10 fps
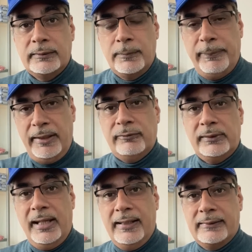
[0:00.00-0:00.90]
to
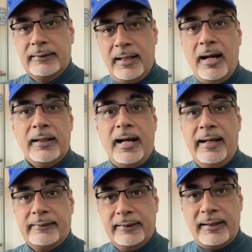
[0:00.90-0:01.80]
petrol heads and car guys and the